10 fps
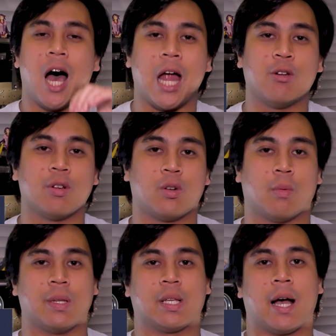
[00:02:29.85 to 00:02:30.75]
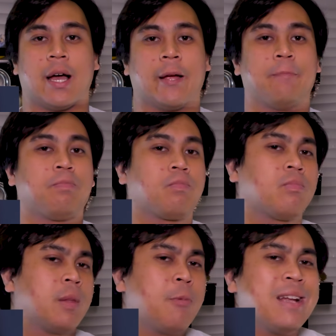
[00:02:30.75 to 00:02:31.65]
under a stormy sky.
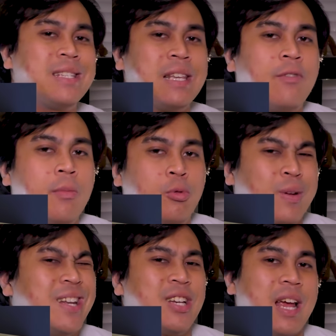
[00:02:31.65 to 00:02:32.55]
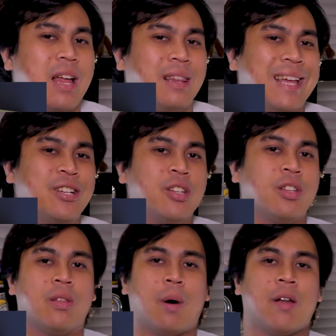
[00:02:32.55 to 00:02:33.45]
The bright seafoam greenish
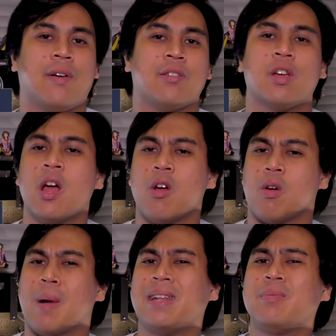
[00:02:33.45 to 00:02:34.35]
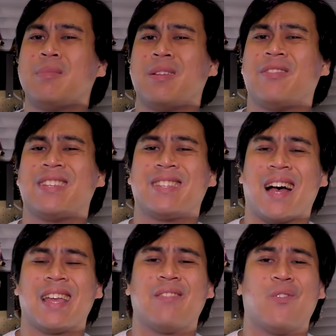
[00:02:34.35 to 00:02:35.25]
legends on the modifiers reminds me a bit of the
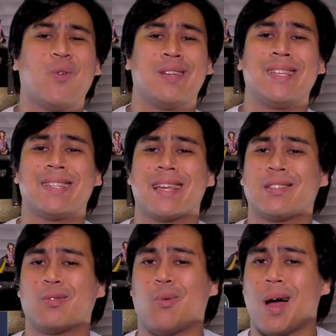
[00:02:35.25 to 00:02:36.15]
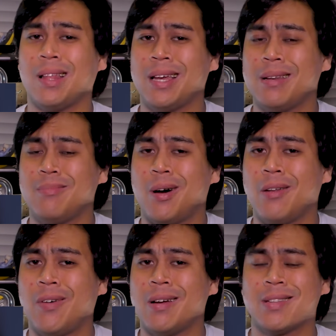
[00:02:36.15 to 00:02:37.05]
Cyan four D C S Twilight
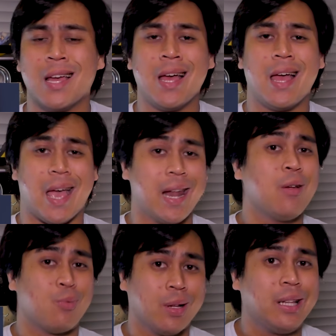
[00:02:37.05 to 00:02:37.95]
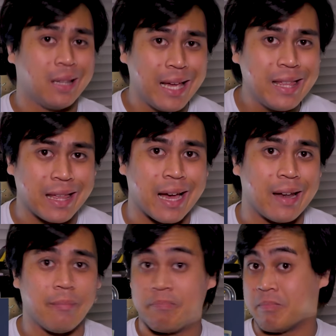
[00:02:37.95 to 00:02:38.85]
modifiers, and I really like
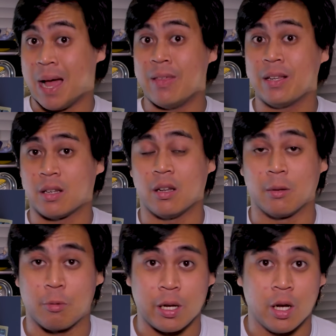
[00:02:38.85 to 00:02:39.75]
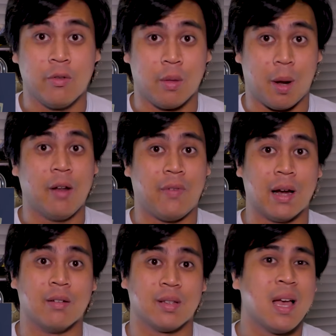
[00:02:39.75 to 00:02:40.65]
that. I think it's going to look pretty good for the
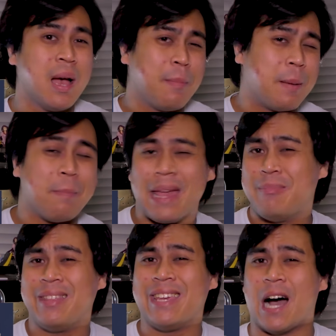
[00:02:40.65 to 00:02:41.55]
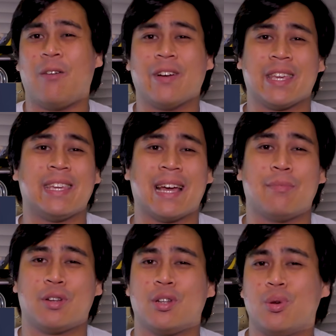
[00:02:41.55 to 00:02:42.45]
modifiers, but maybe the alpha
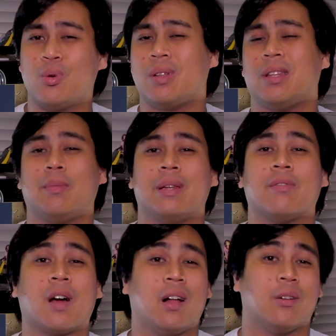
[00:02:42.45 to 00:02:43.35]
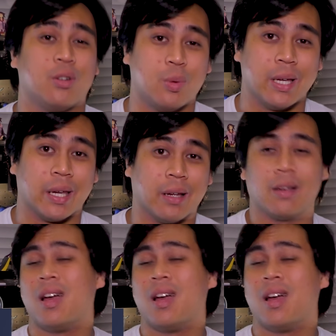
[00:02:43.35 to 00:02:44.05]
keycap should do a little bit of color tweaking.